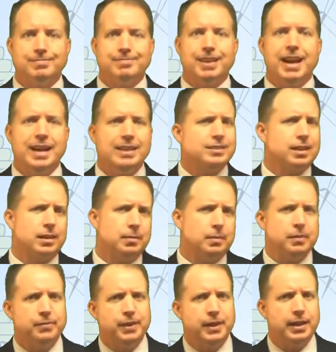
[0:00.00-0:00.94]
asking them
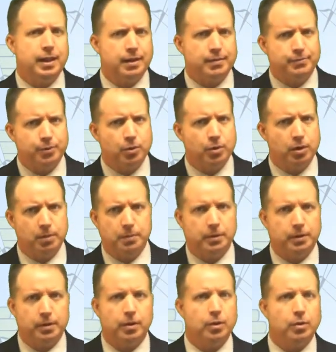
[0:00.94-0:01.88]
to fill out a form
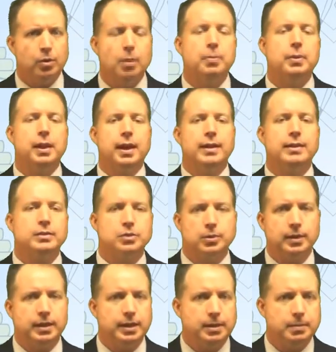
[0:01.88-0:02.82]
or replying
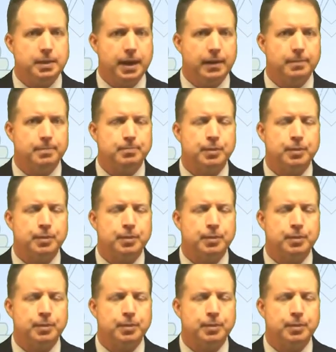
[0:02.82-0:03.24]
to an email.